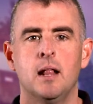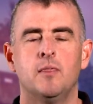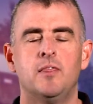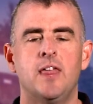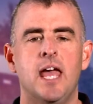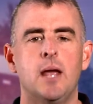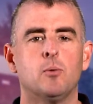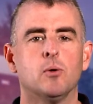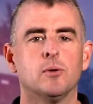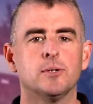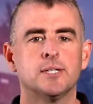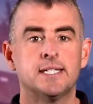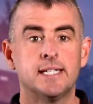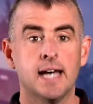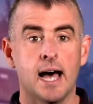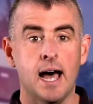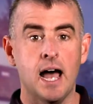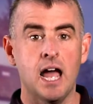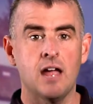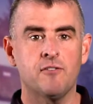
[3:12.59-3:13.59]
they will
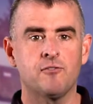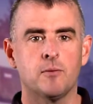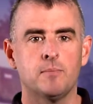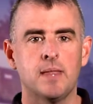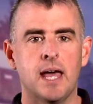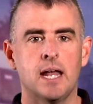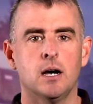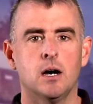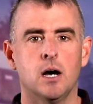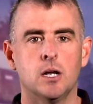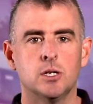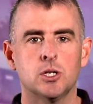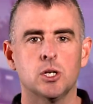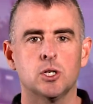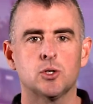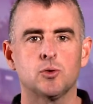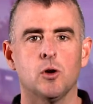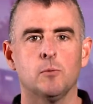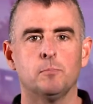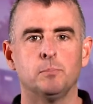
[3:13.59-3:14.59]
die from that
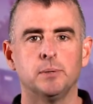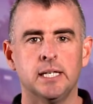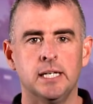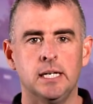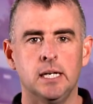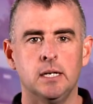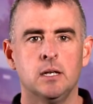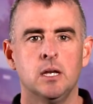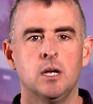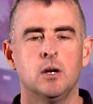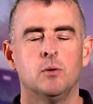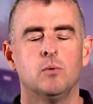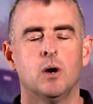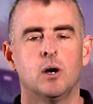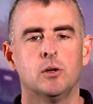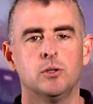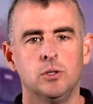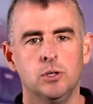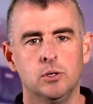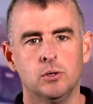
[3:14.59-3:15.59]
uncontrolled bleeding
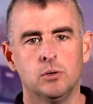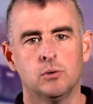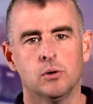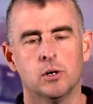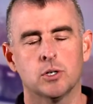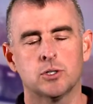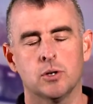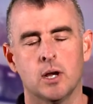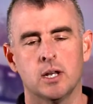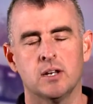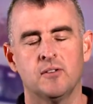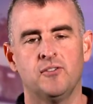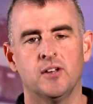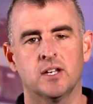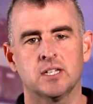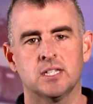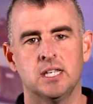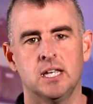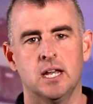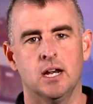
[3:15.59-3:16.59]
while you are trying to
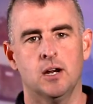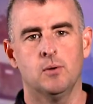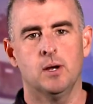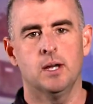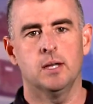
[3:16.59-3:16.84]
fix the airway.